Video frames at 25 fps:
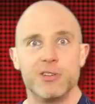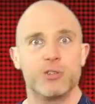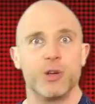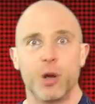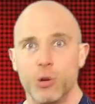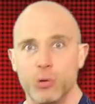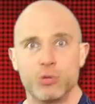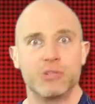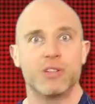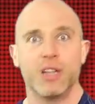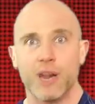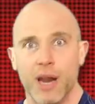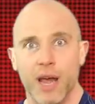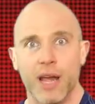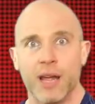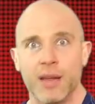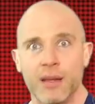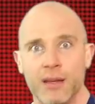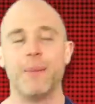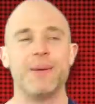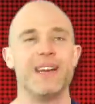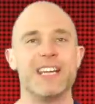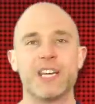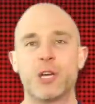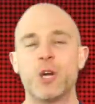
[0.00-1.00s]
jokes today.
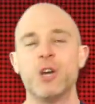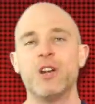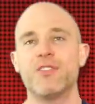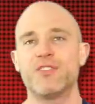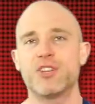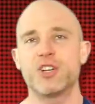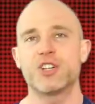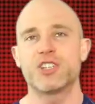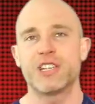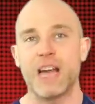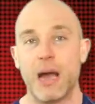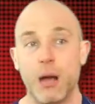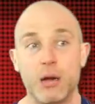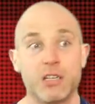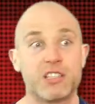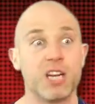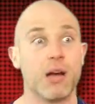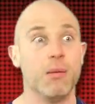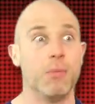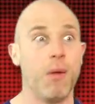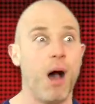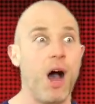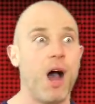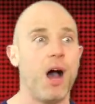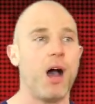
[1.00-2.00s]
I mean, he could have just shouted
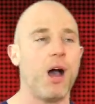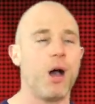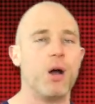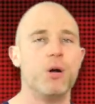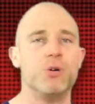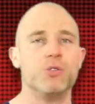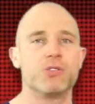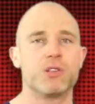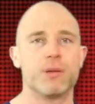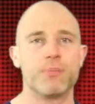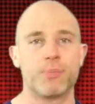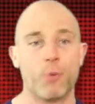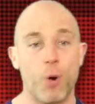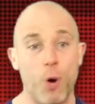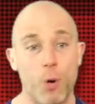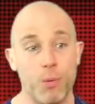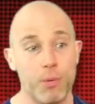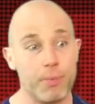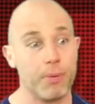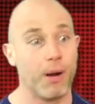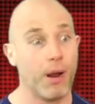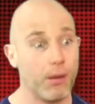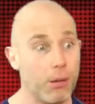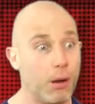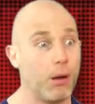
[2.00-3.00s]
tomatoes and Braun
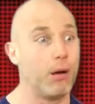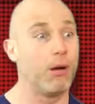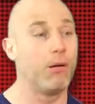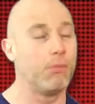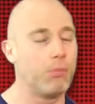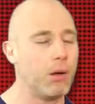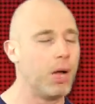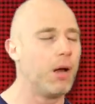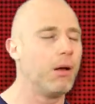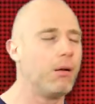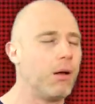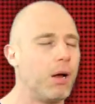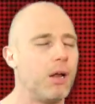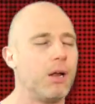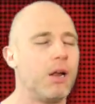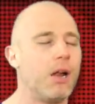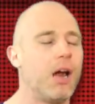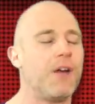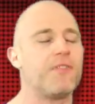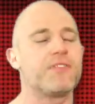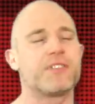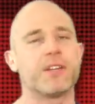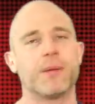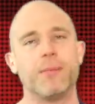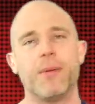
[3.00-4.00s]
would be like, oh man, I
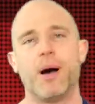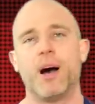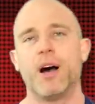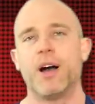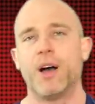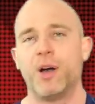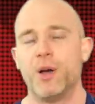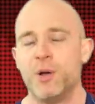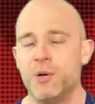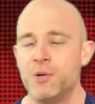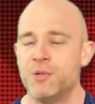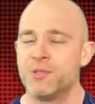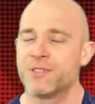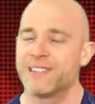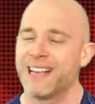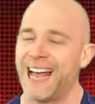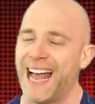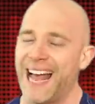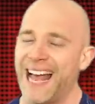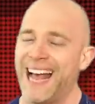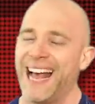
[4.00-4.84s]
love tomatoes.